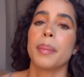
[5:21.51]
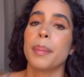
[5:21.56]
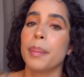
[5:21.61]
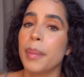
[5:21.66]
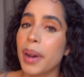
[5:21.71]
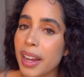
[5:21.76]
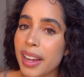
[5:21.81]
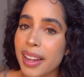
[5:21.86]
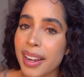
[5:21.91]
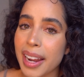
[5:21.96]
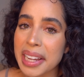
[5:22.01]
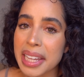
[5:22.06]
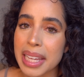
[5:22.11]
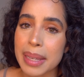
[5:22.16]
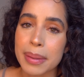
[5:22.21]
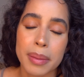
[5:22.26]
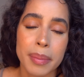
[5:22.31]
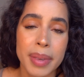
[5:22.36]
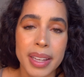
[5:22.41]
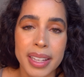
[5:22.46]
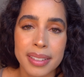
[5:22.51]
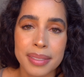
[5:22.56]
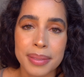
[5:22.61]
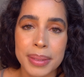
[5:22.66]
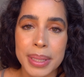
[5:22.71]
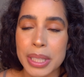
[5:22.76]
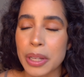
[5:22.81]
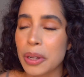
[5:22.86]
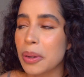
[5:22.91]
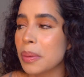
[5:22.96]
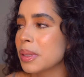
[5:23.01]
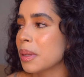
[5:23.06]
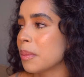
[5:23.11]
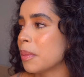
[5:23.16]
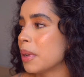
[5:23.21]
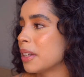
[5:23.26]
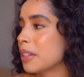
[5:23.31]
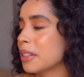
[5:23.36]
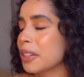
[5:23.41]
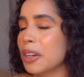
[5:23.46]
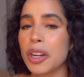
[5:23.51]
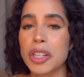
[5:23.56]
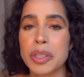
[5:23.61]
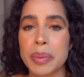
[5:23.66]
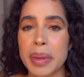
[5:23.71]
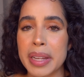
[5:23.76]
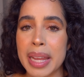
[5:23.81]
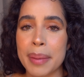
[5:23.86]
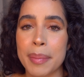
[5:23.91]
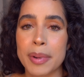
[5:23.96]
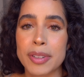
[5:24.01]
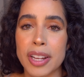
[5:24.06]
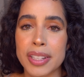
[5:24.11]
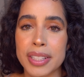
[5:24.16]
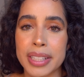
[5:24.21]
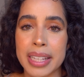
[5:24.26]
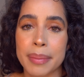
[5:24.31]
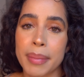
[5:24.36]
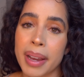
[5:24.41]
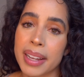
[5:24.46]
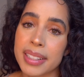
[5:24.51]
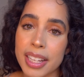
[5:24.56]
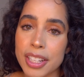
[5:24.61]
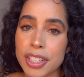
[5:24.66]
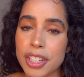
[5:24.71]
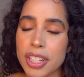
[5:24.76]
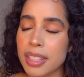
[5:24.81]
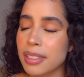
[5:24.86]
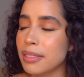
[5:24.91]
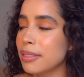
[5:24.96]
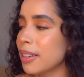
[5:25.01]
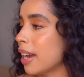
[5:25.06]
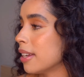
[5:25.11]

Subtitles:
But I keep them in, so if someone calls my name or tries to get my attention,